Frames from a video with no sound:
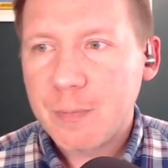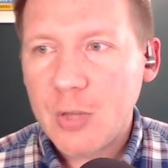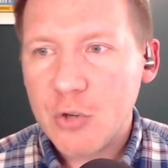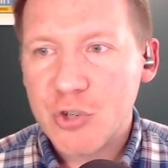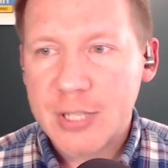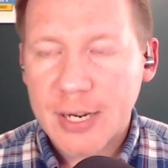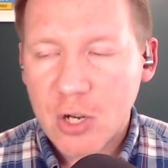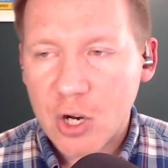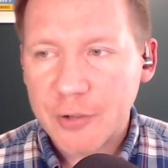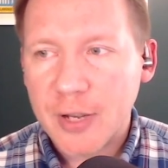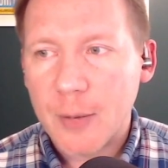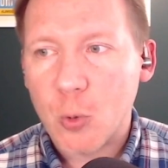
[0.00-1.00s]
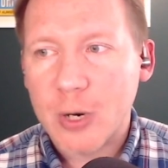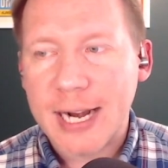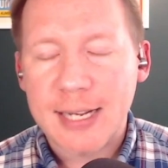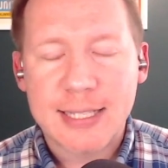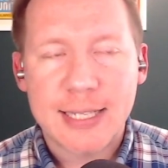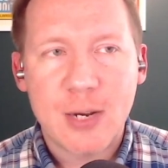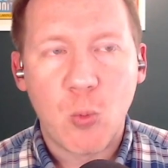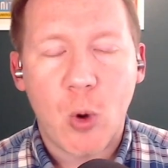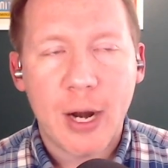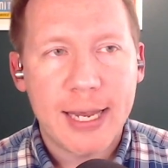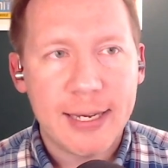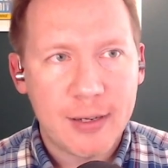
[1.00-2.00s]
Just got called up. We'll kind of see
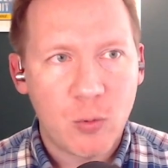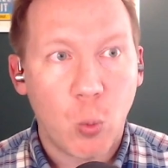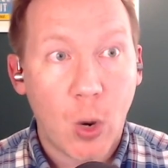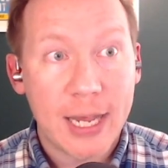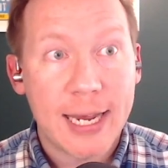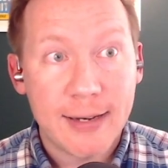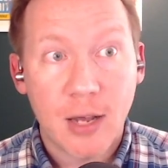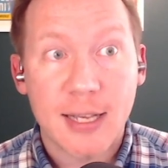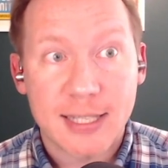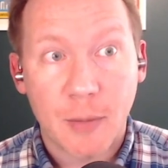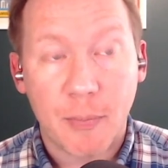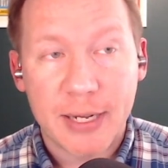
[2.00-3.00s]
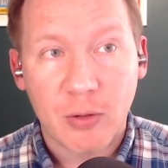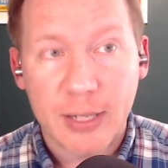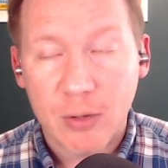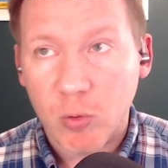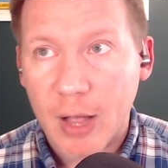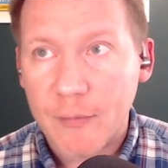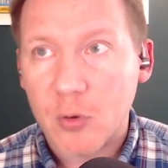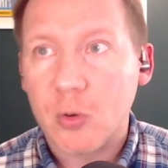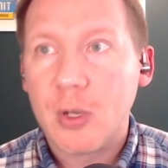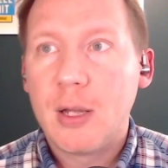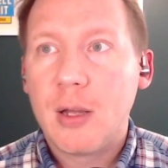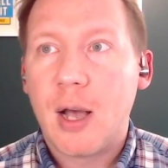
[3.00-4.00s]
what he does at the big league
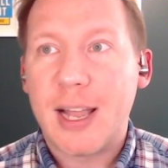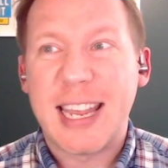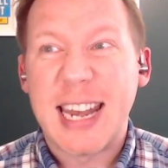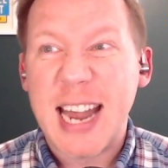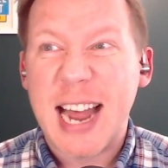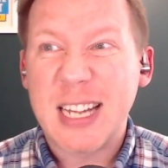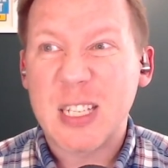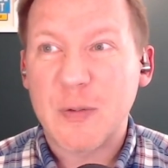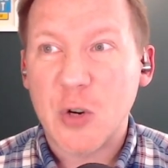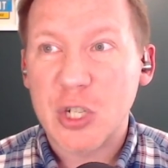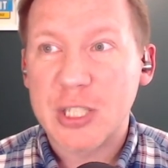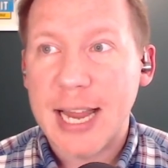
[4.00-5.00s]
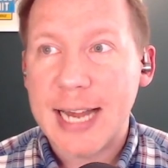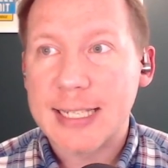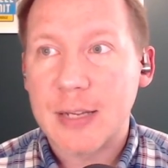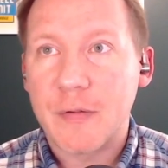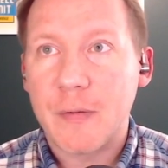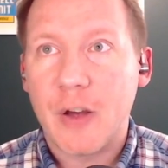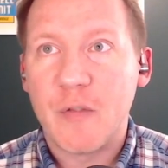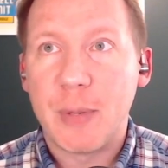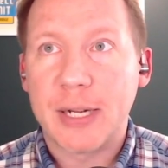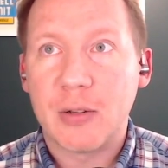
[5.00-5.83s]
level. Again, not his first taste of big